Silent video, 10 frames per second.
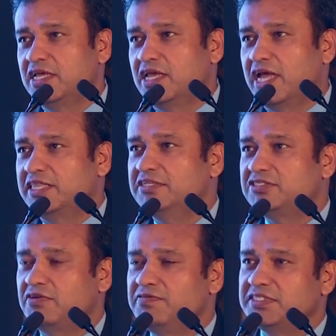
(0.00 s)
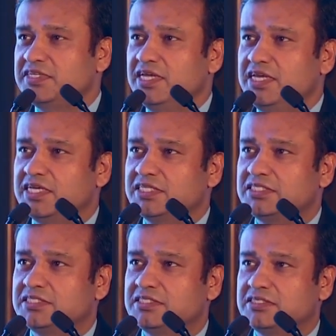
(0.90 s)
And this obviously
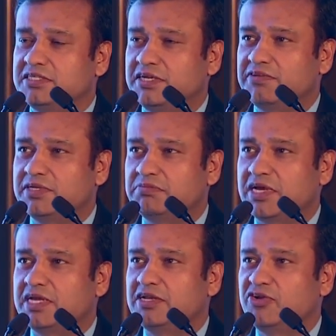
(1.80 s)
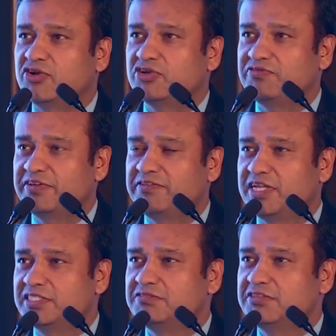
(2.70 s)
is driven by a lot of
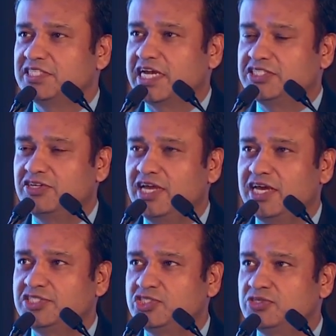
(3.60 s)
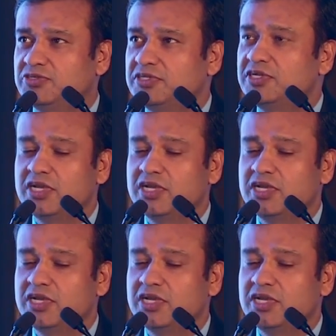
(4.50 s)
evidence which actually has shown